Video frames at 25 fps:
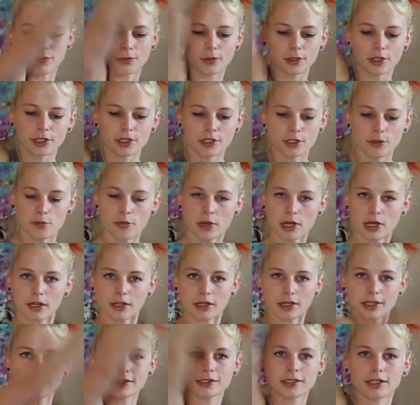I'm going to do bed
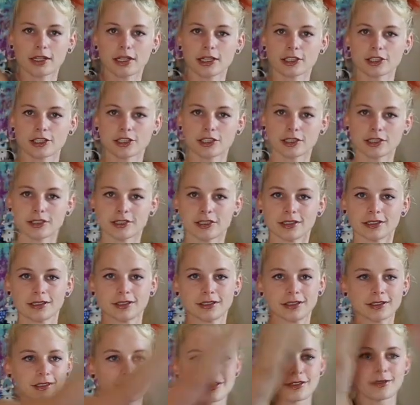
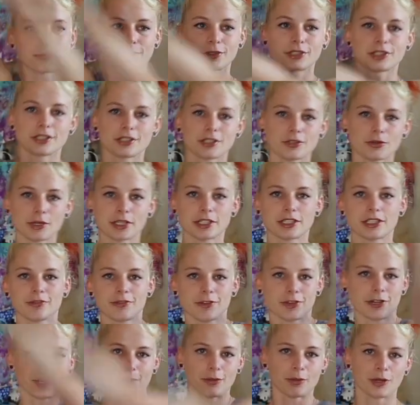isolations, which is quite
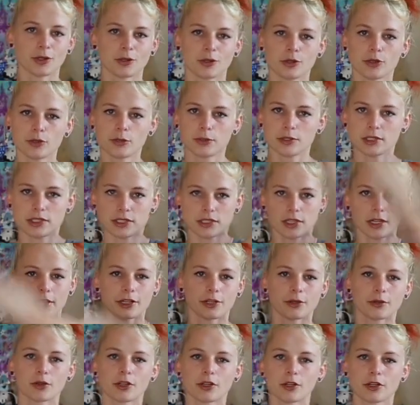difficult. My whole hoop is
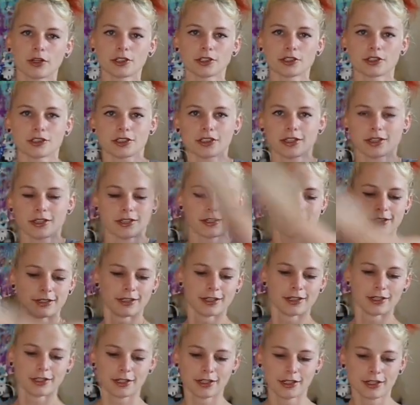slightly on the larger side.
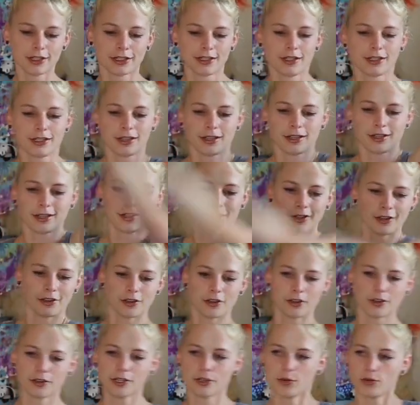
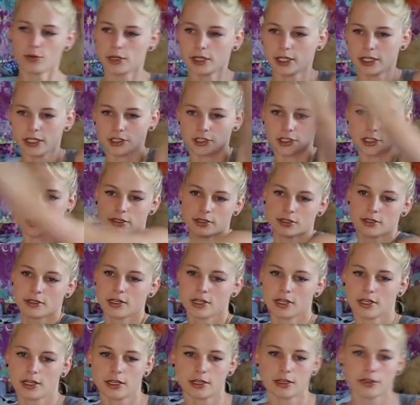31 inches
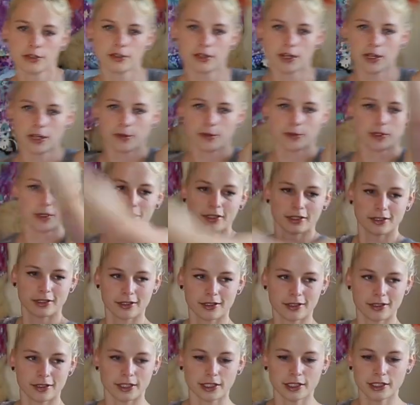inner diameter.
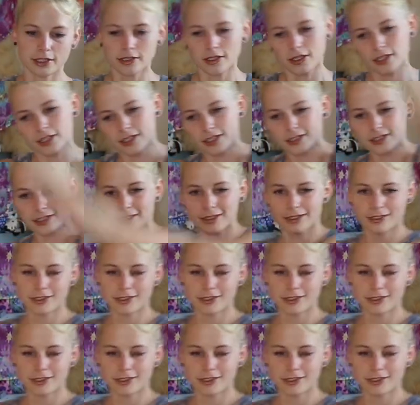Isolating.